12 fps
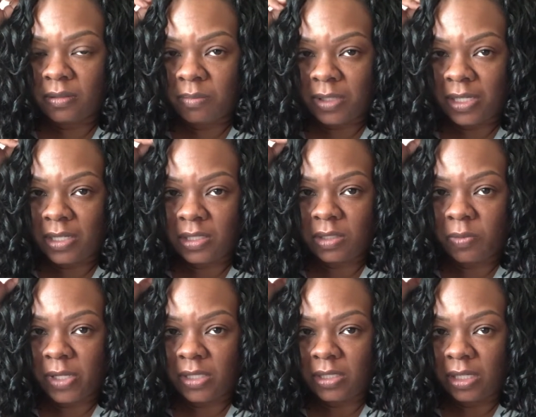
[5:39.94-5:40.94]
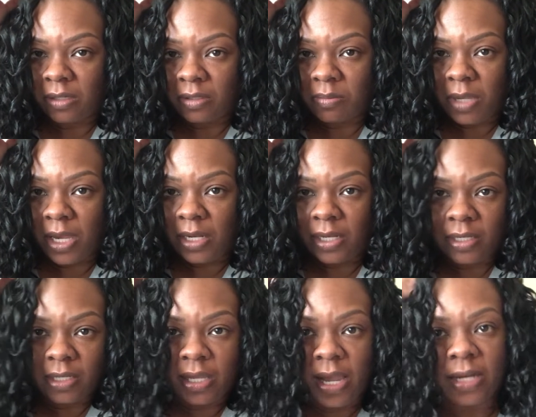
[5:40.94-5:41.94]
because of the way this hair is made,
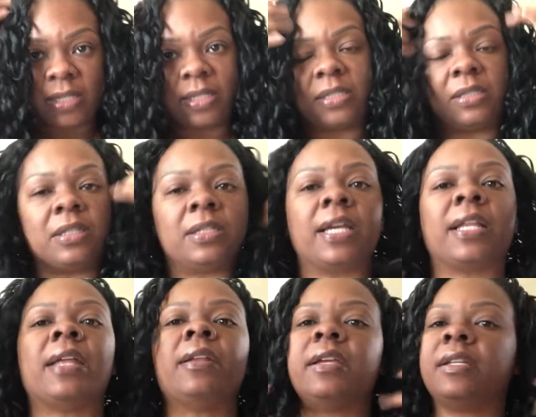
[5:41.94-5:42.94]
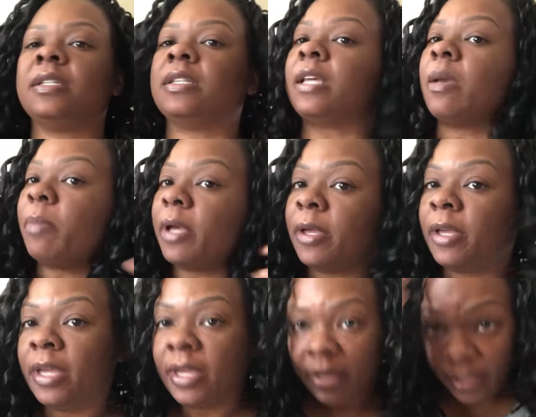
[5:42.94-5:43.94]
it kind of doesn't look like it did that. But
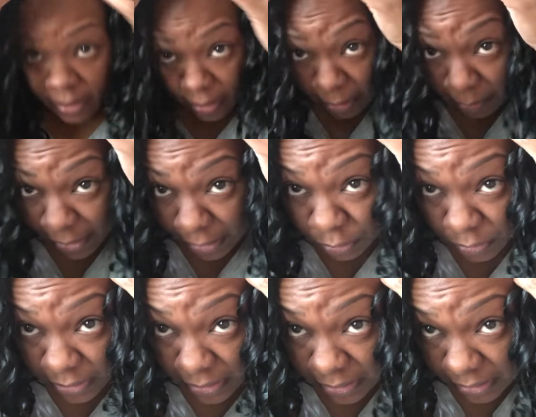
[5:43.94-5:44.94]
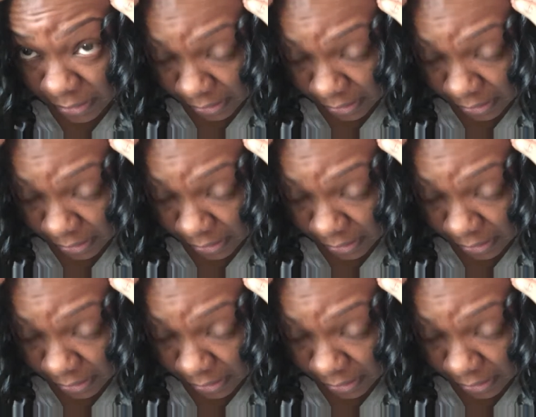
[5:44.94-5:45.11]
as you can see